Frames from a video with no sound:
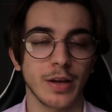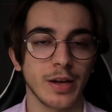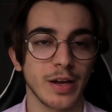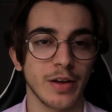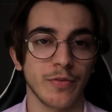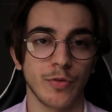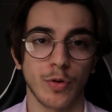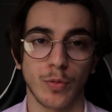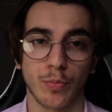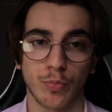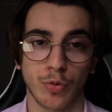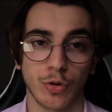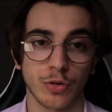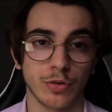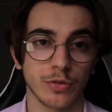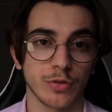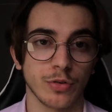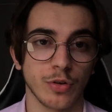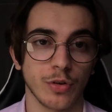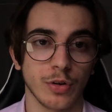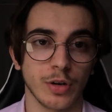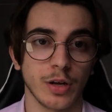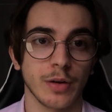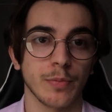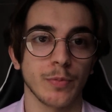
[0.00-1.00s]
If you're a product
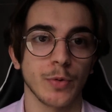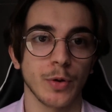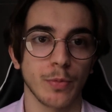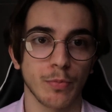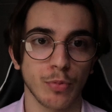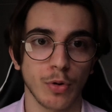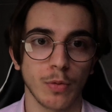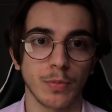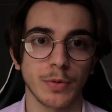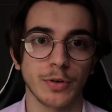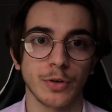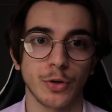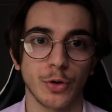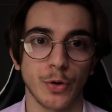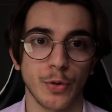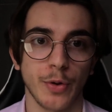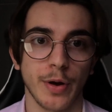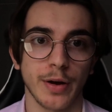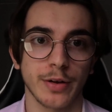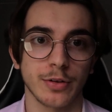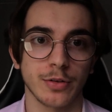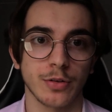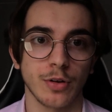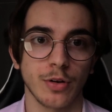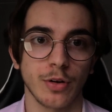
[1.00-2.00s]
designer, you probably do
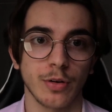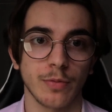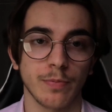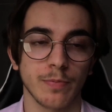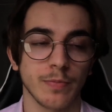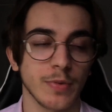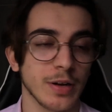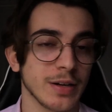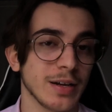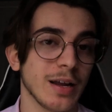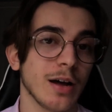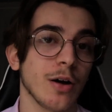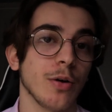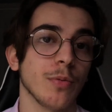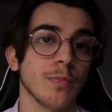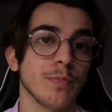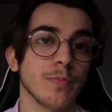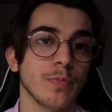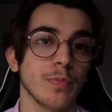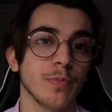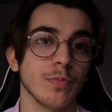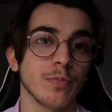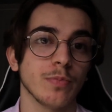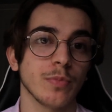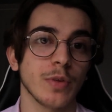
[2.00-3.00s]
UX design. And now,
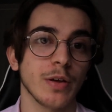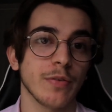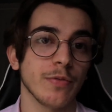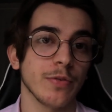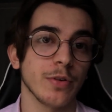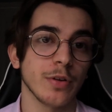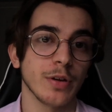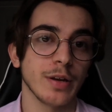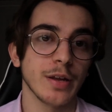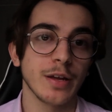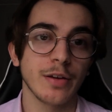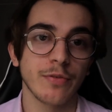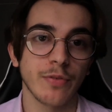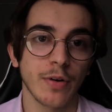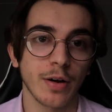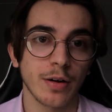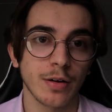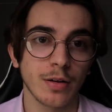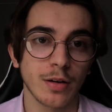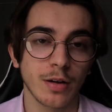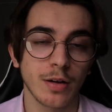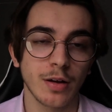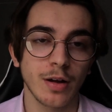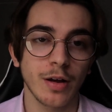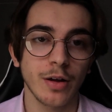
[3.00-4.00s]
if you're neither,
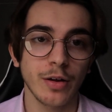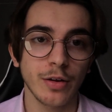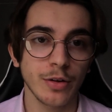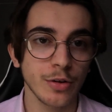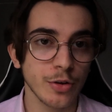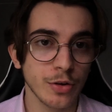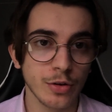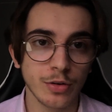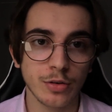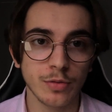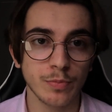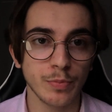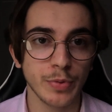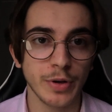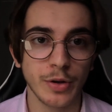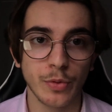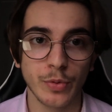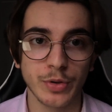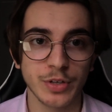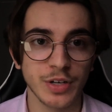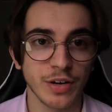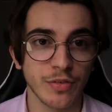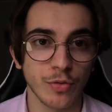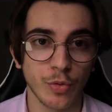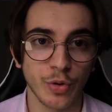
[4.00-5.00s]
you can pick
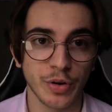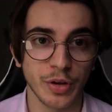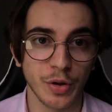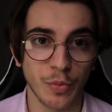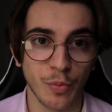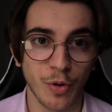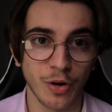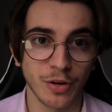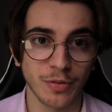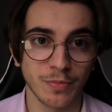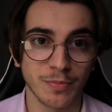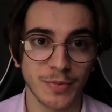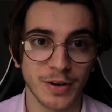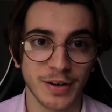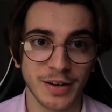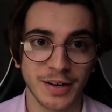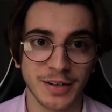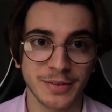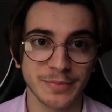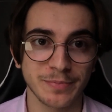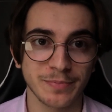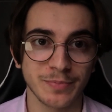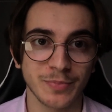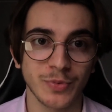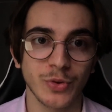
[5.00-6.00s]
whichever one you want,
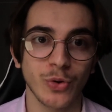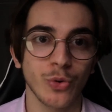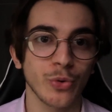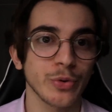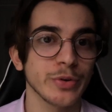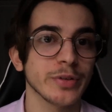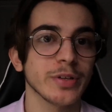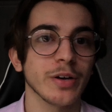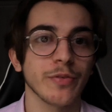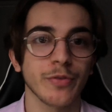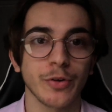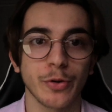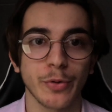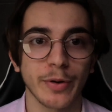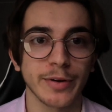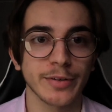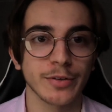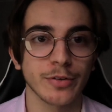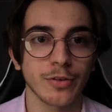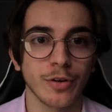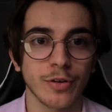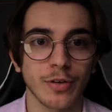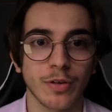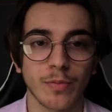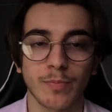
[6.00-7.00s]
okay? Call yourself a UX
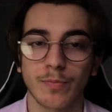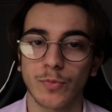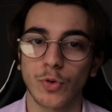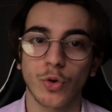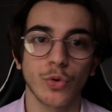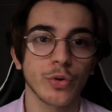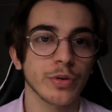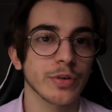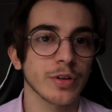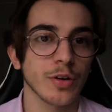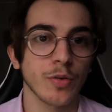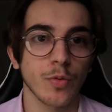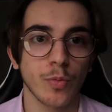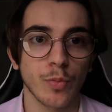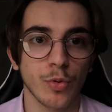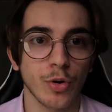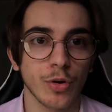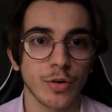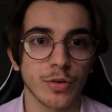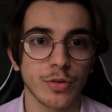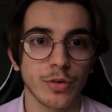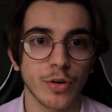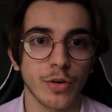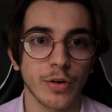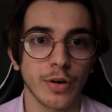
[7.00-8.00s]
designer, call yourself a
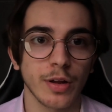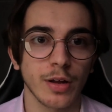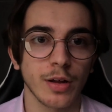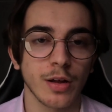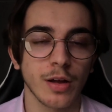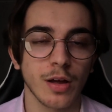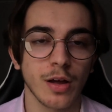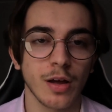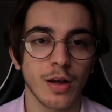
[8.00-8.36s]
product designer.